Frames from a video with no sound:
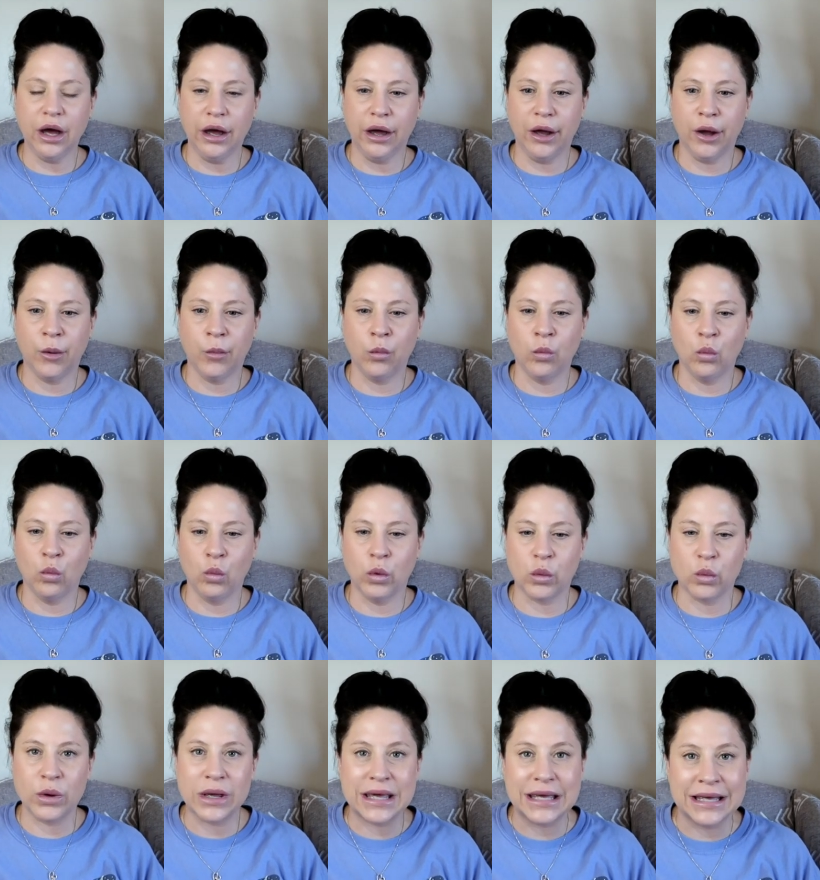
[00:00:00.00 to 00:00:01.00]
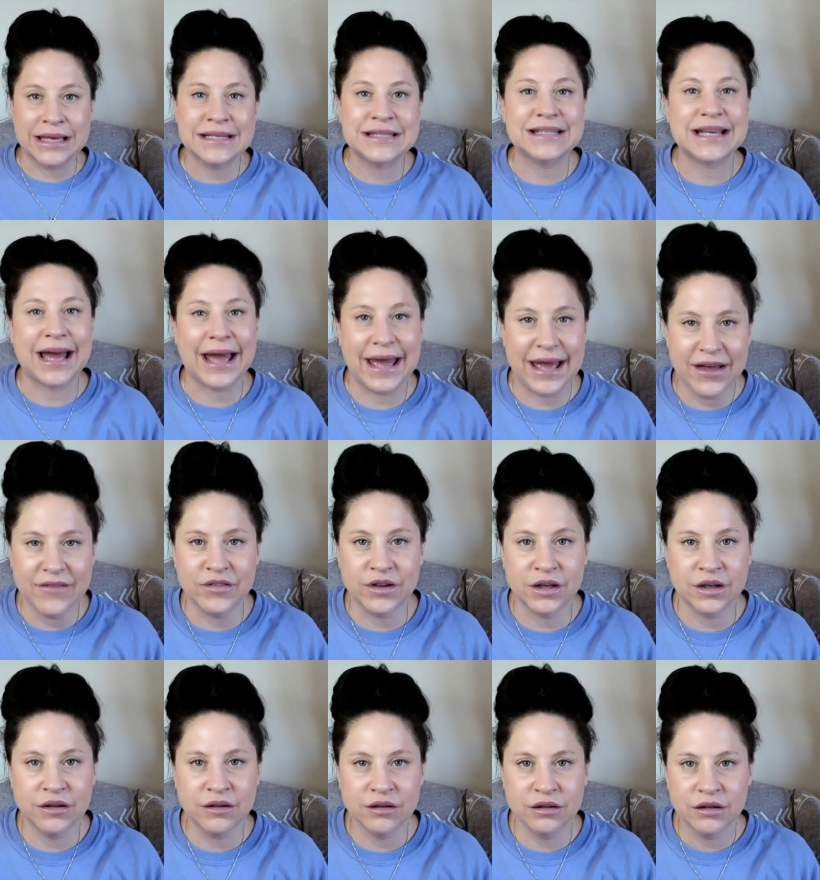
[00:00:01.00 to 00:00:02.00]
Um, when we get to
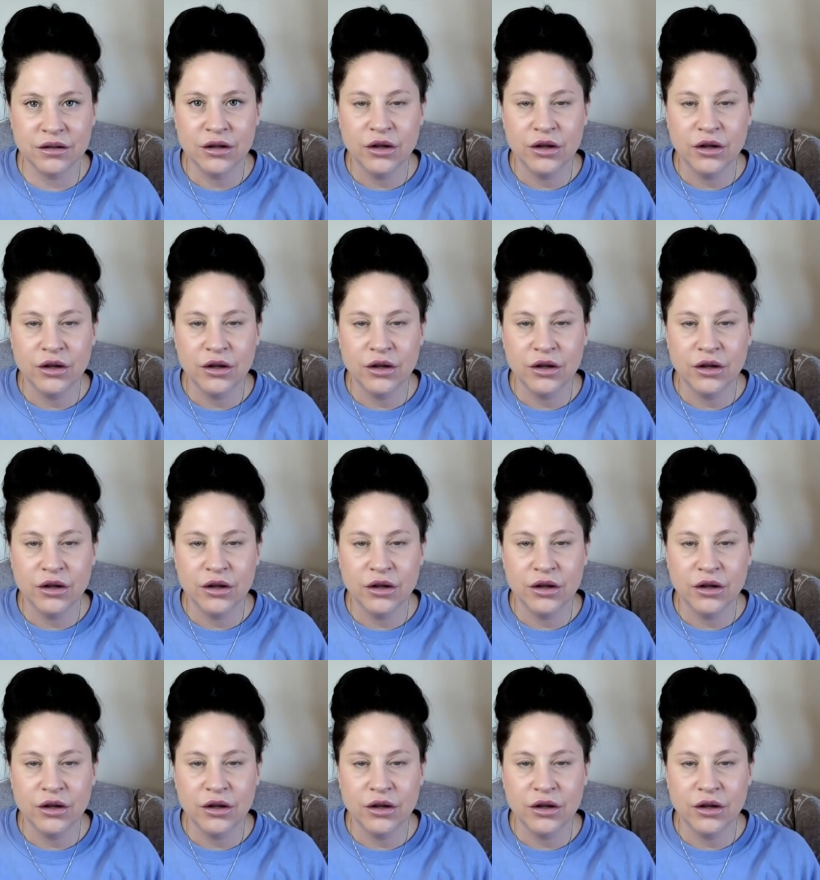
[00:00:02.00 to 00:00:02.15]
heaven,